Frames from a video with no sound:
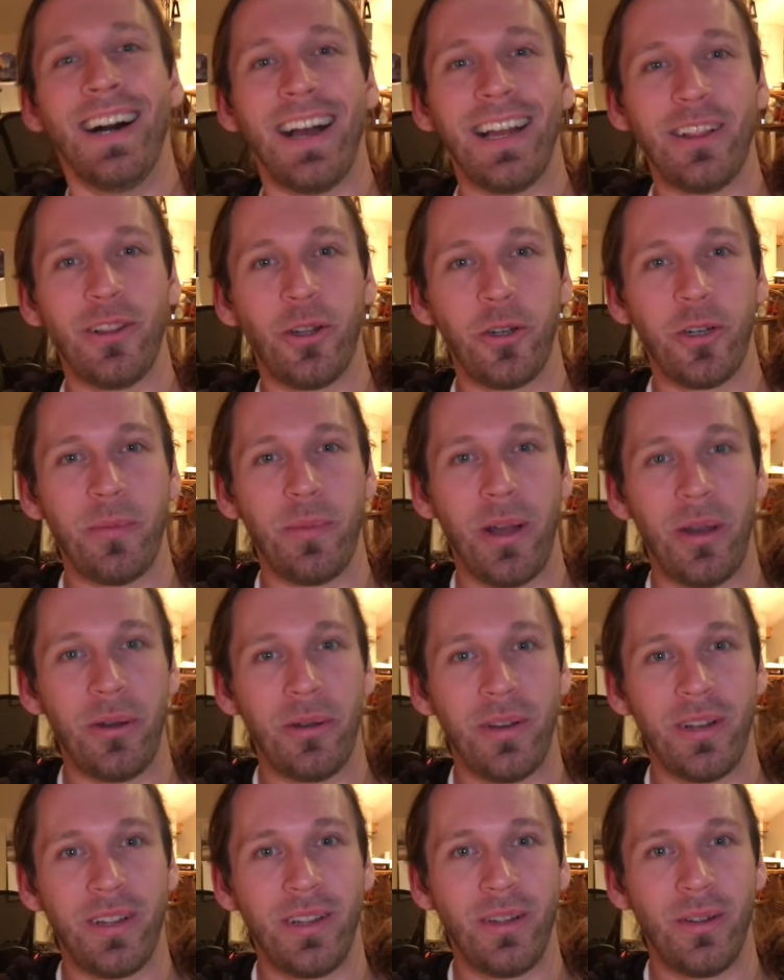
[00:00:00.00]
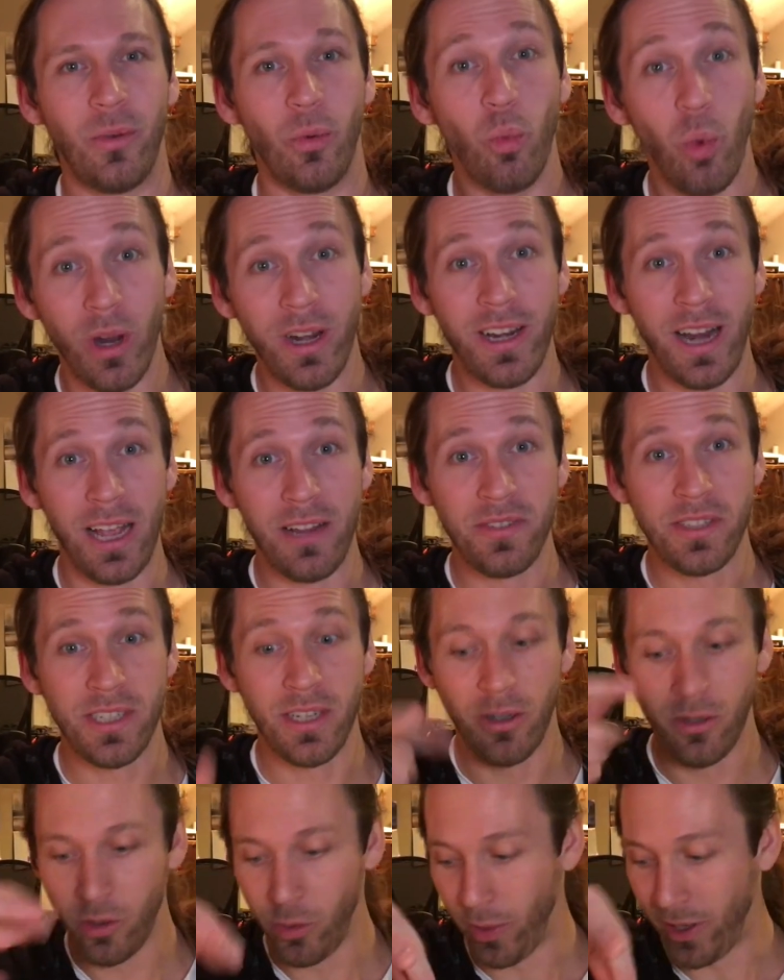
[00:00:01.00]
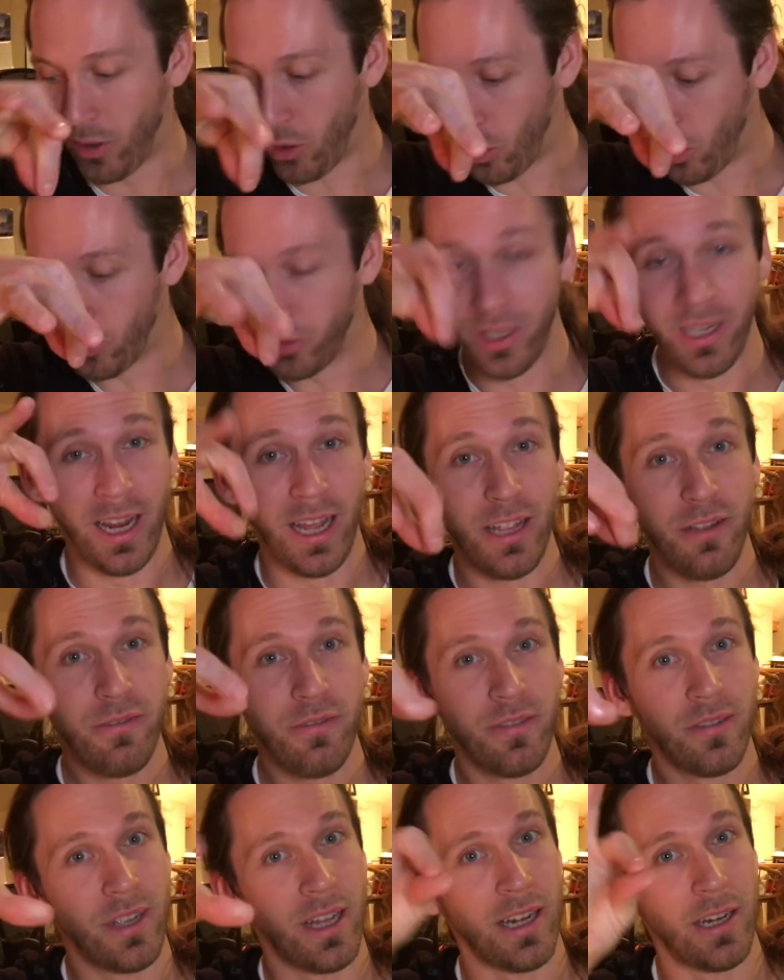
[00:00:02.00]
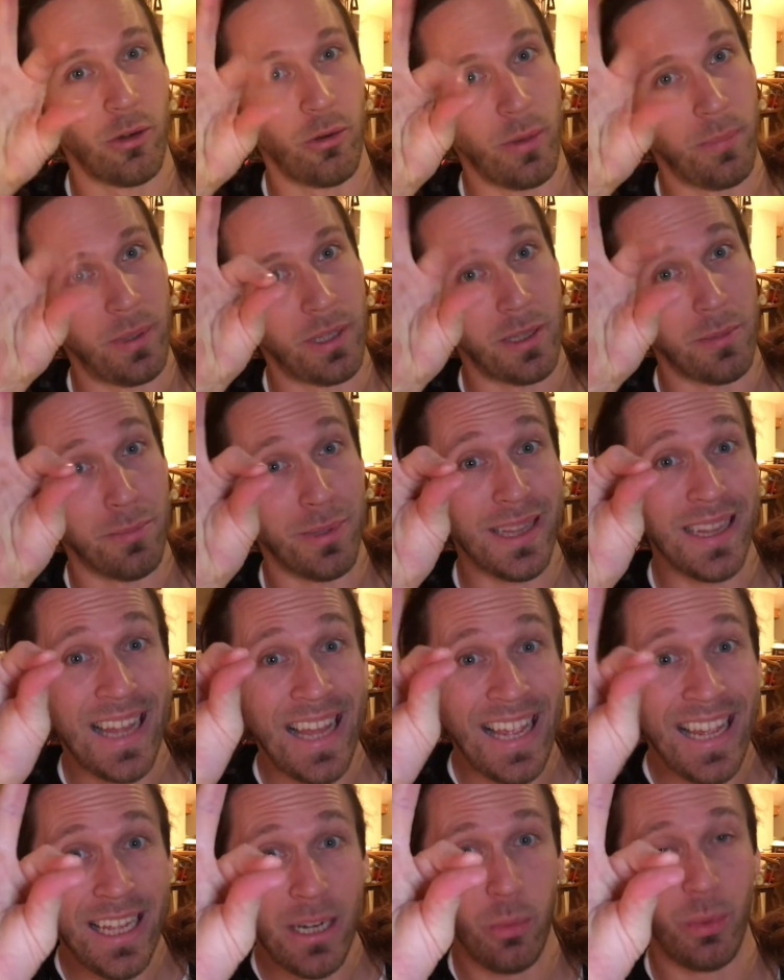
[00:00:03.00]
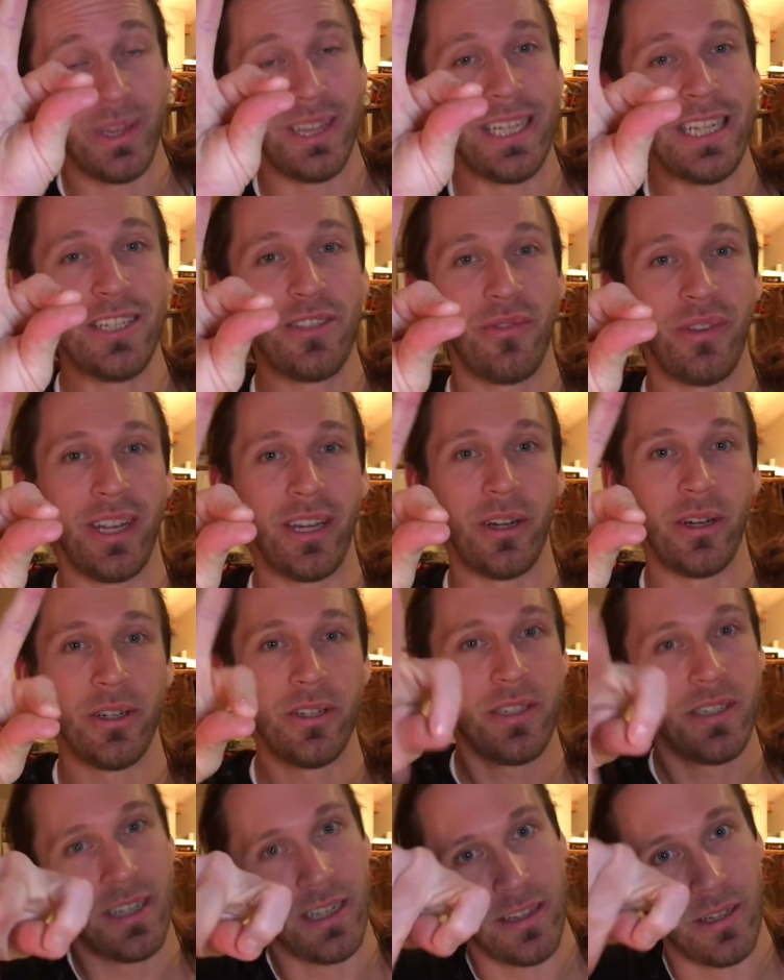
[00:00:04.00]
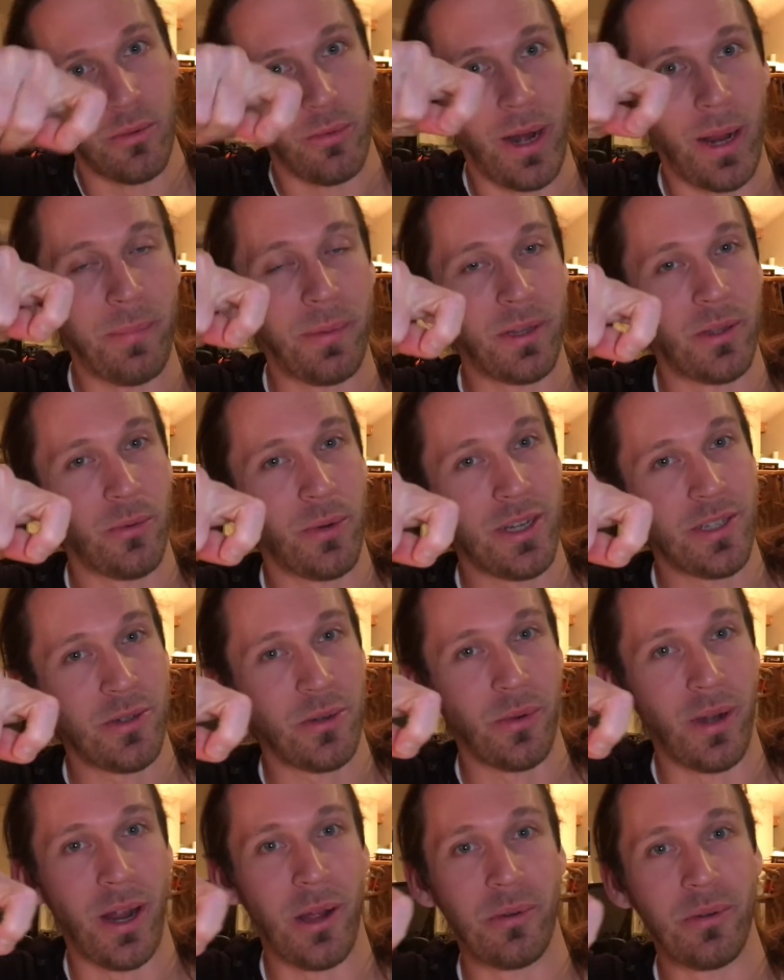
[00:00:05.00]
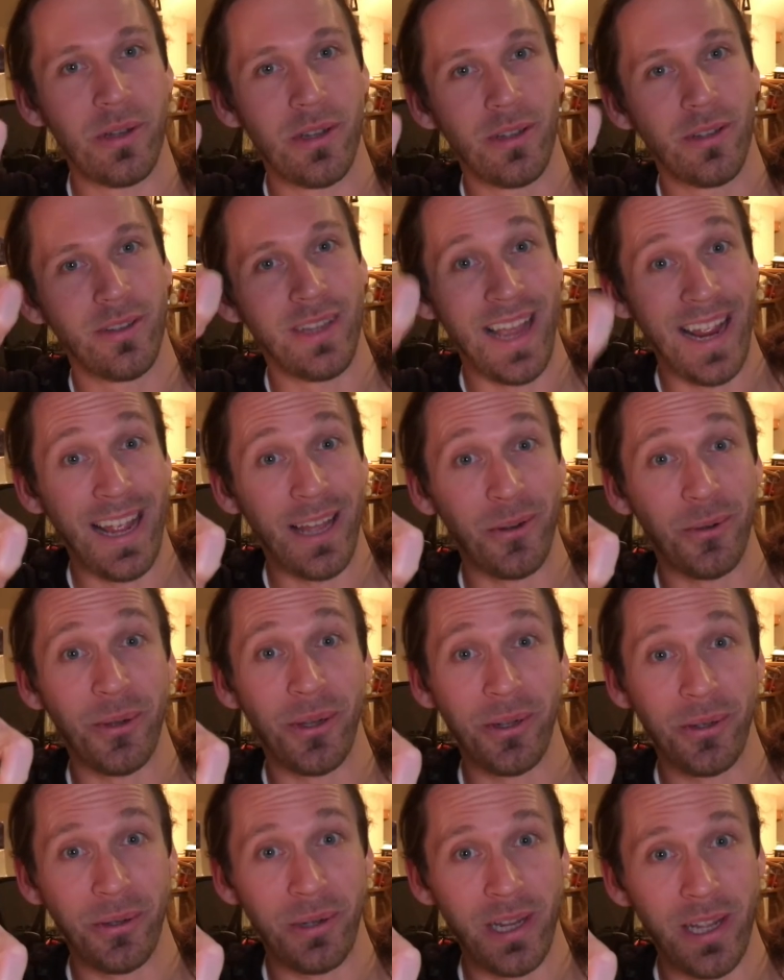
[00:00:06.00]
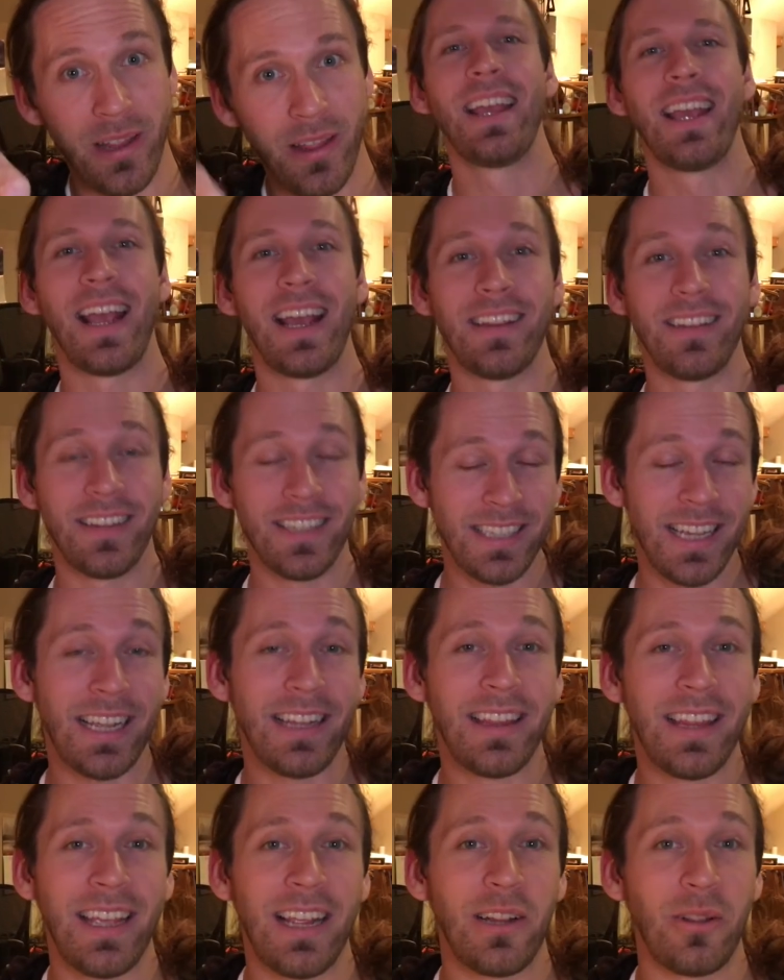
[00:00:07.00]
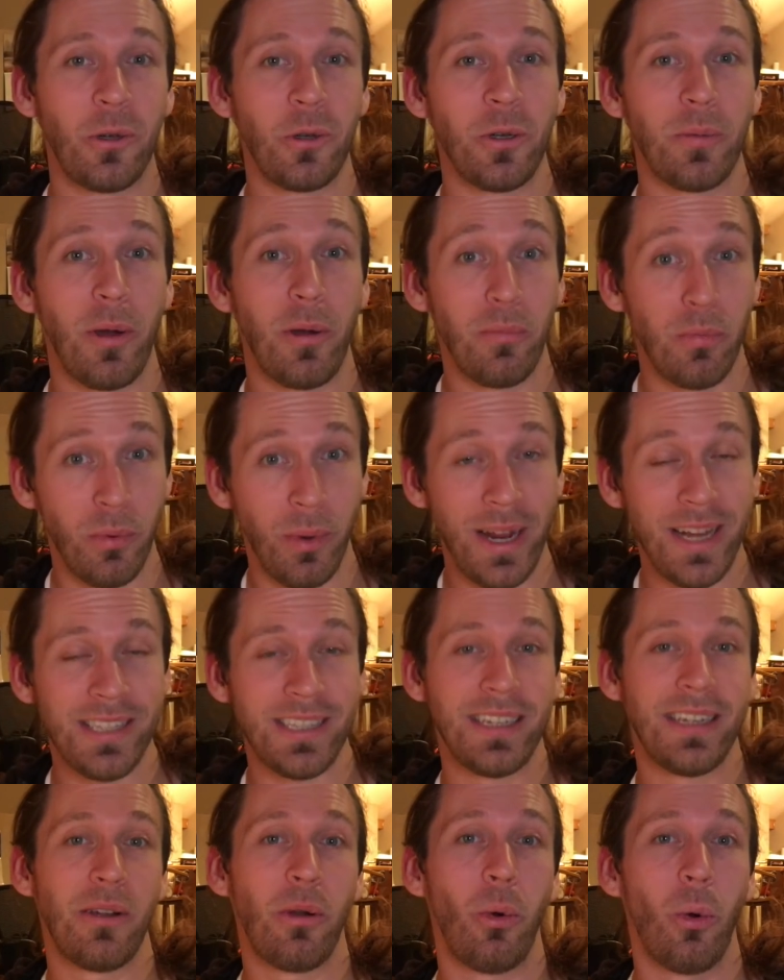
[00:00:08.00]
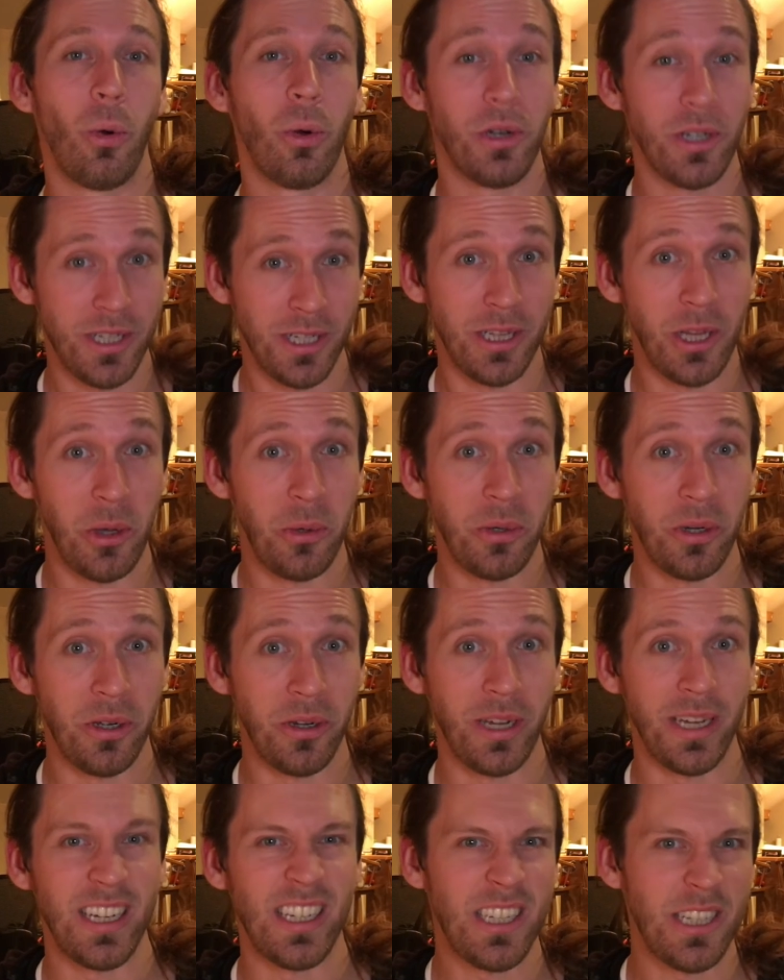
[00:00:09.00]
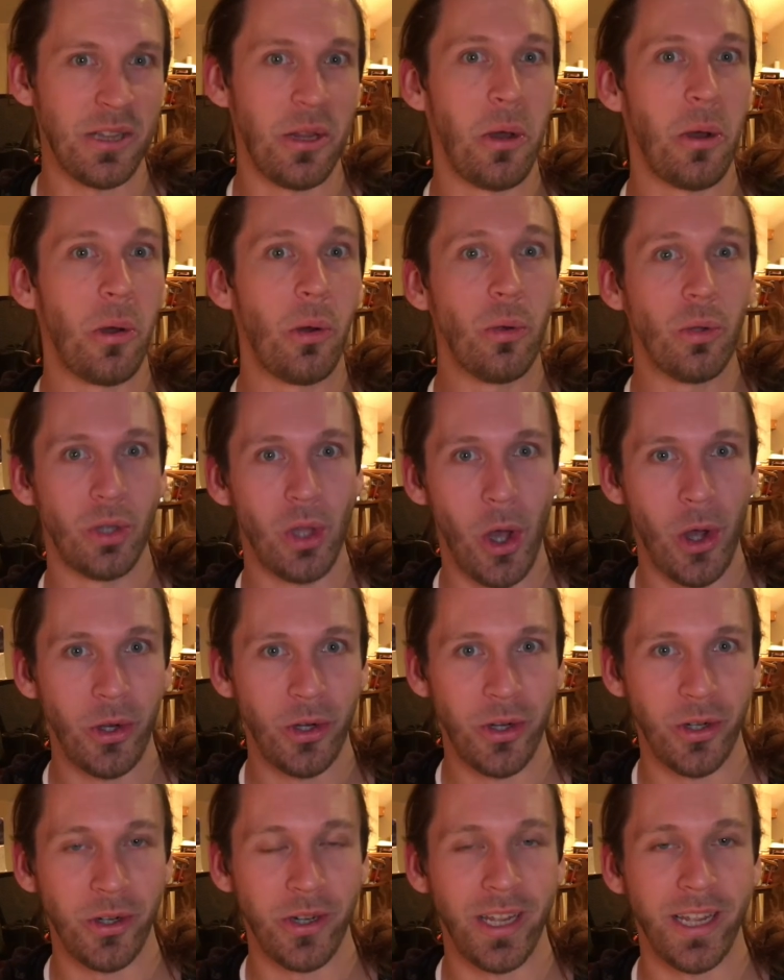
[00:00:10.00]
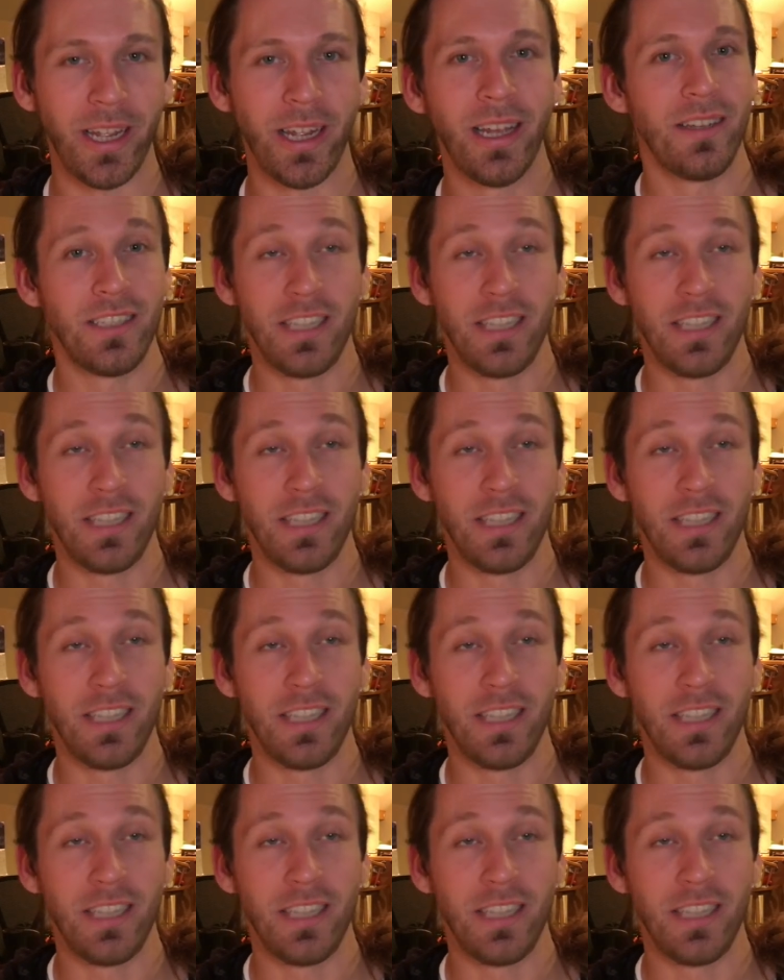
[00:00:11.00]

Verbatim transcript: I learned about one knife skill, the way to hold the knife, kind of gripping the blade with these fingers and then wrapping the rest around the handle underneath. And then the second thing I learned about braising or slow cooking, slow, long cooking.